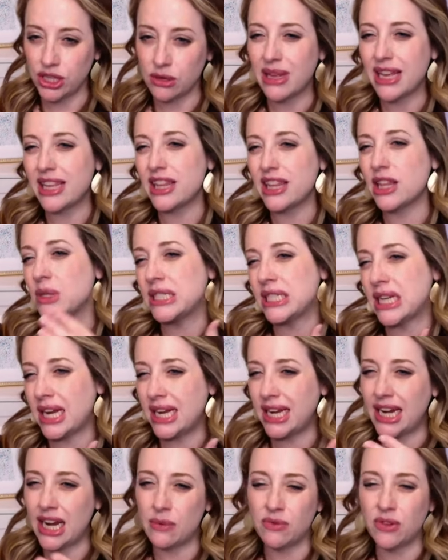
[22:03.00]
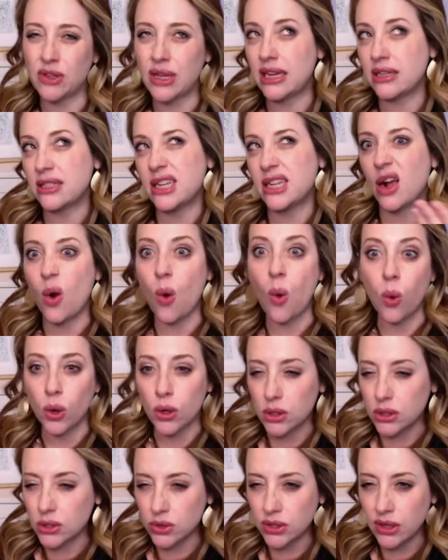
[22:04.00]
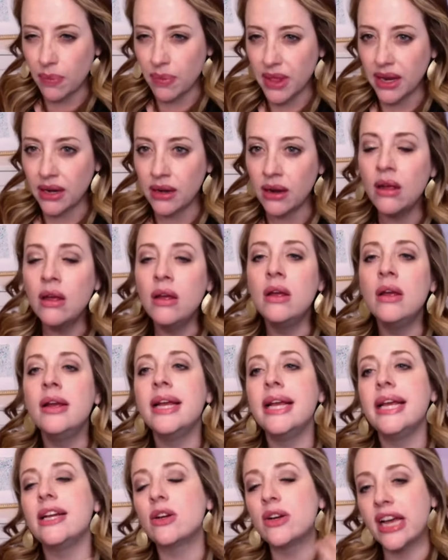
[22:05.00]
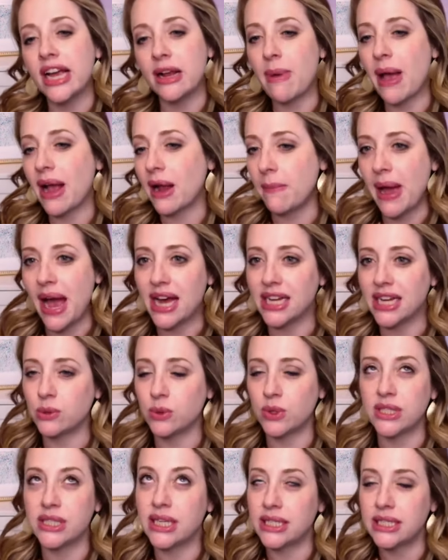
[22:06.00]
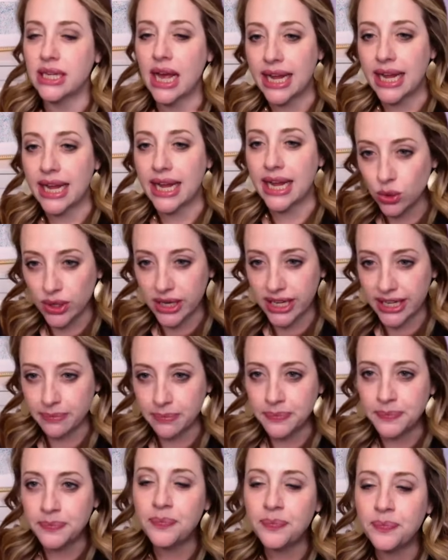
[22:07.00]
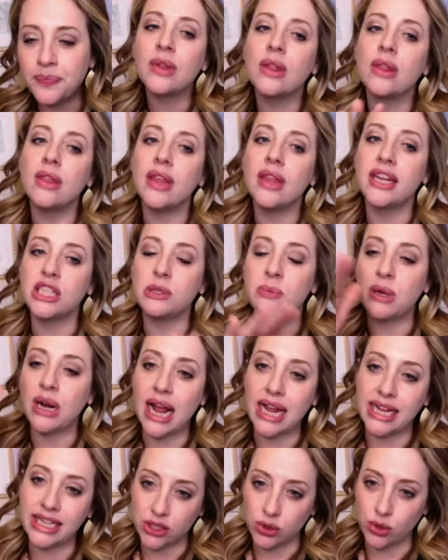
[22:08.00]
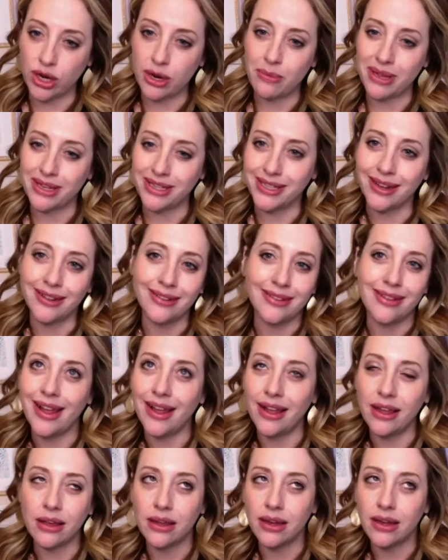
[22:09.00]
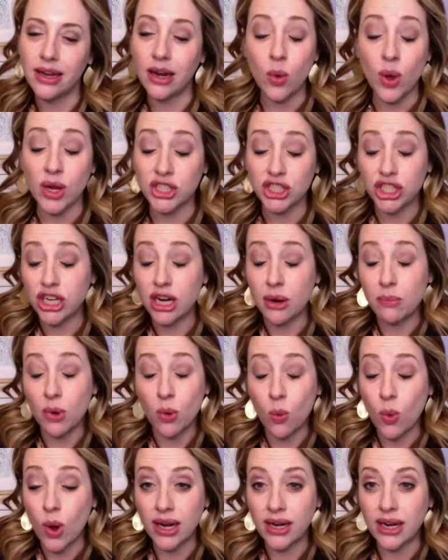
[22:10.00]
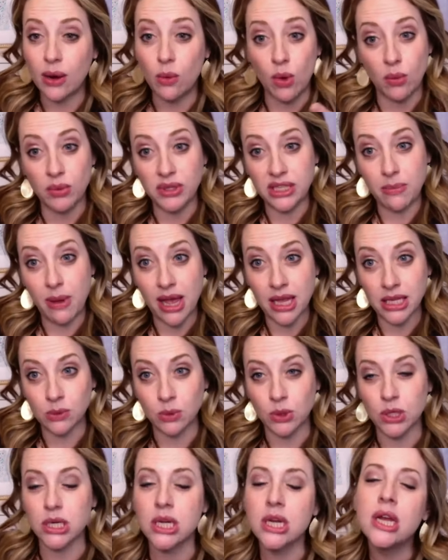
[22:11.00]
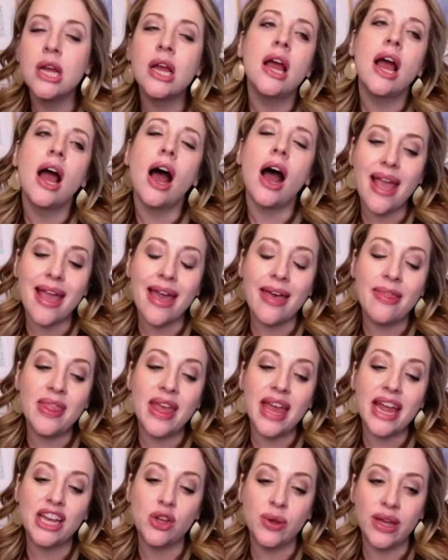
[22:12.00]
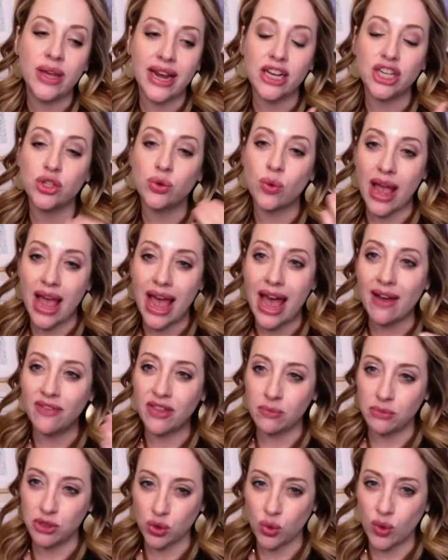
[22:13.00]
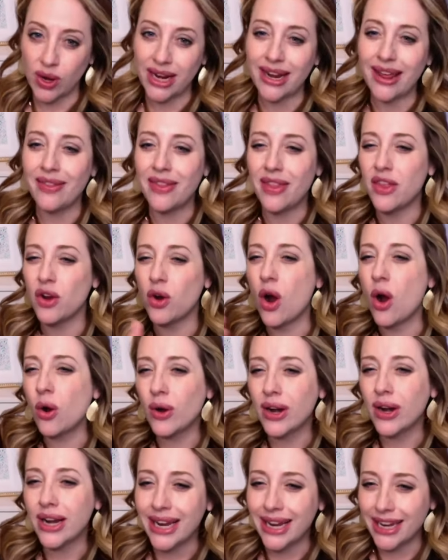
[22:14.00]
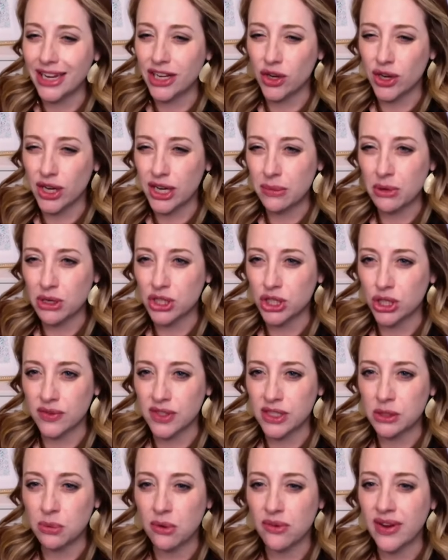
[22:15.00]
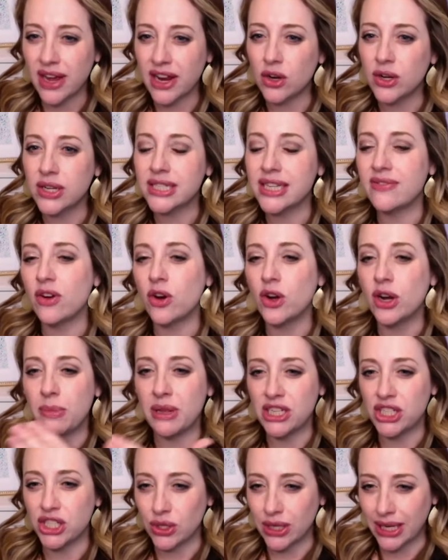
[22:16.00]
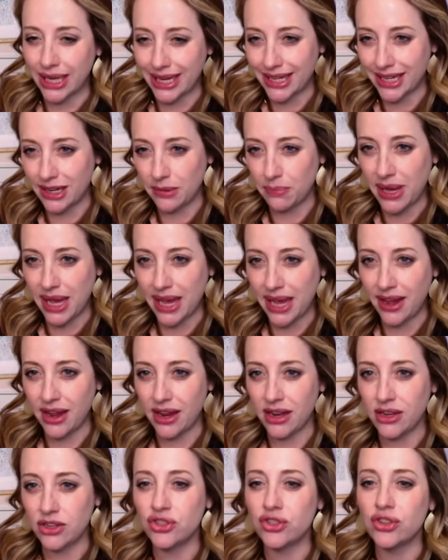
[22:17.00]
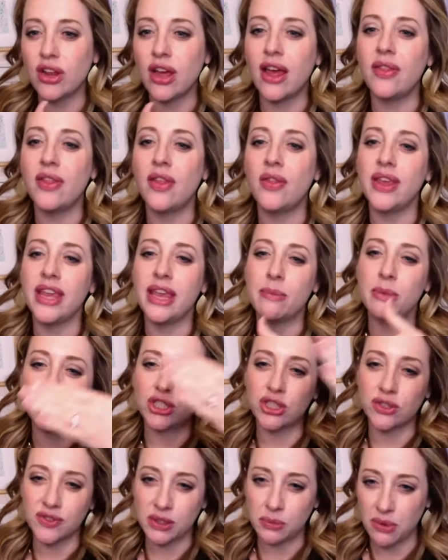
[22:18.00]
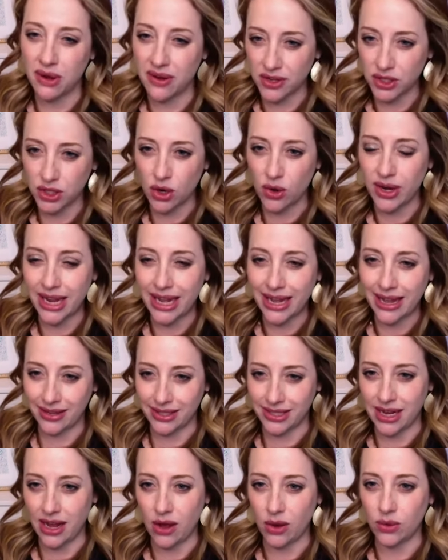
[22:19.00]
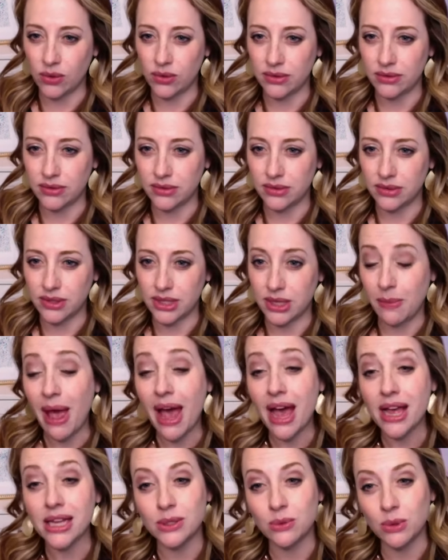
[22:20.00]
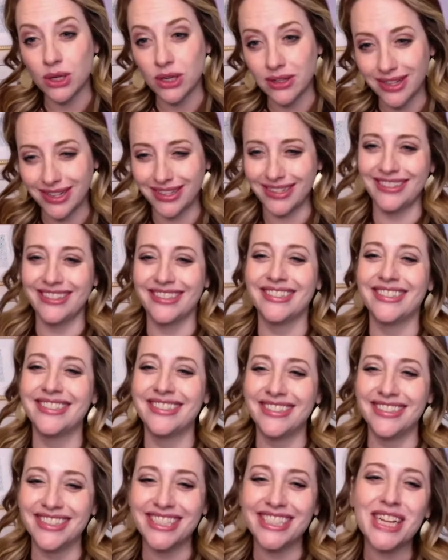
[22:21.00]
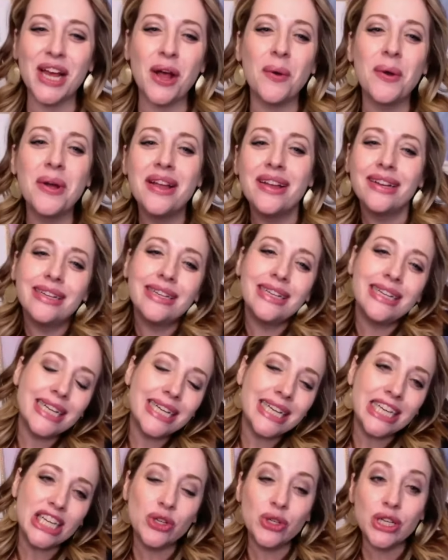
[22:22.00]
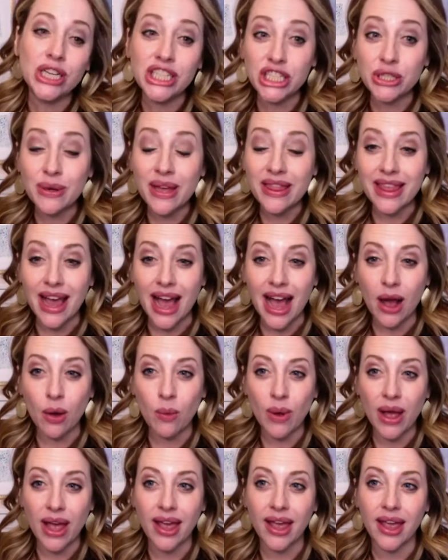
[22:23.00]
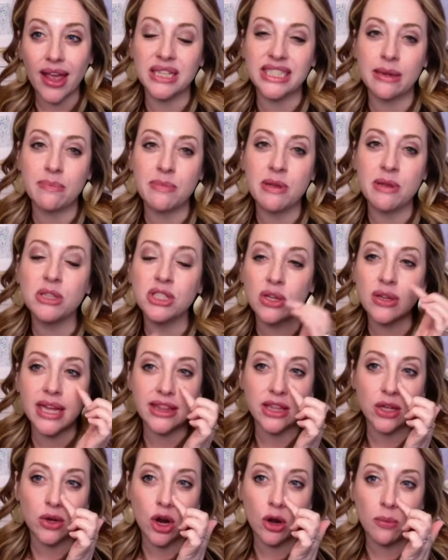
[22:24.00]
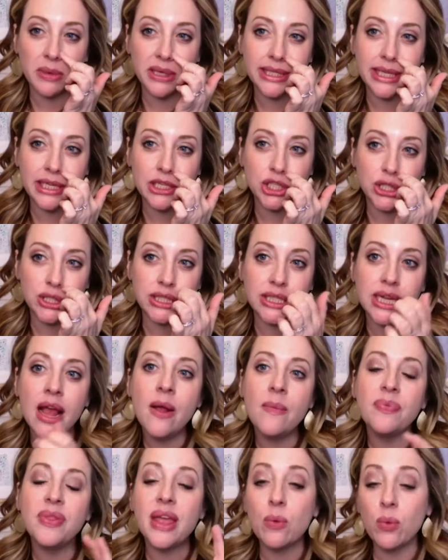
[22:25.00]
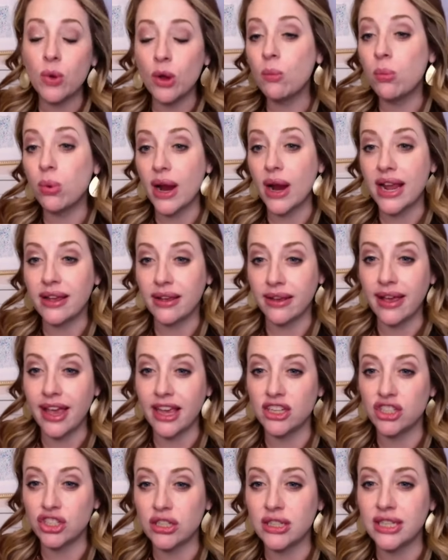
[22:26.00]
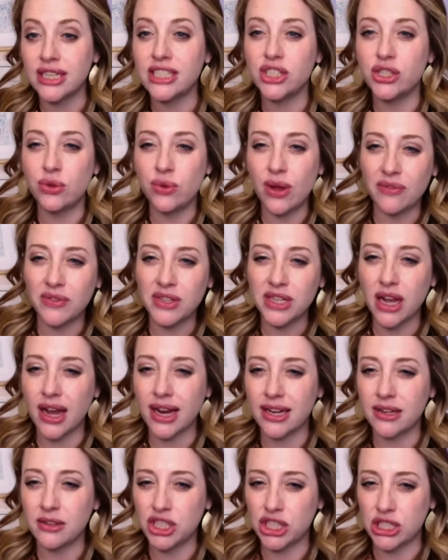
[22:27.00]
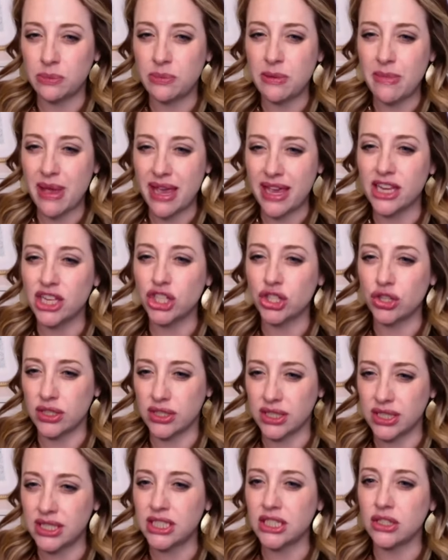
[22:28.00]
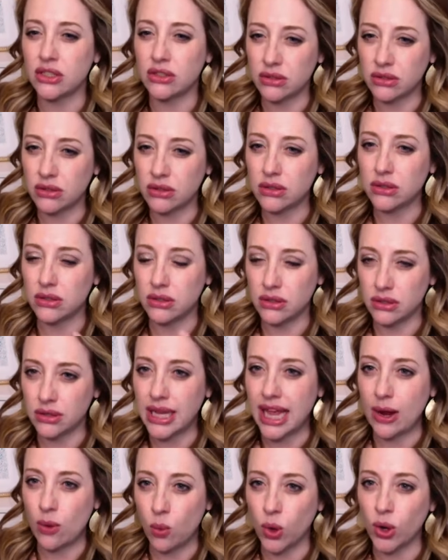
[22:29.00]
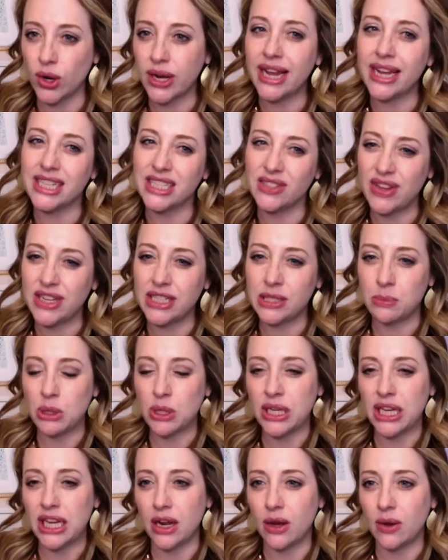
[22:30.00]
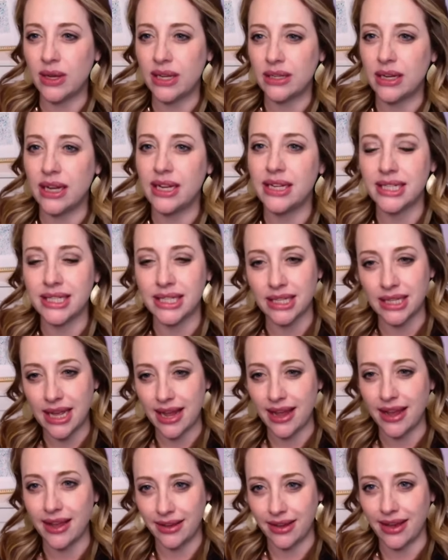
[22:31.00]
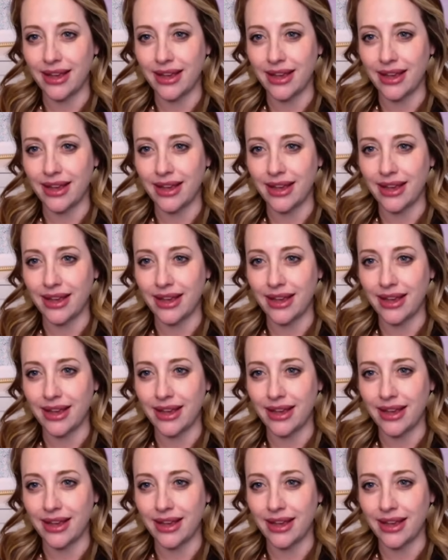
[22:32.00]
to them, like they were signing up for, like, say, a course or something. It'll kick back a password. Say it's ice cream. They just put ice cream into like question number one, like, what was the password? and then you can jo- have them join and then they're already in your email service provider because they've already been to your landing page and then the email service provider has already kicked out the password so you could do it that way because some people don't like the chrome extensions they will break occasionally so you have to kind of just be making sure it's still like working because facebook you know it, it doesn't like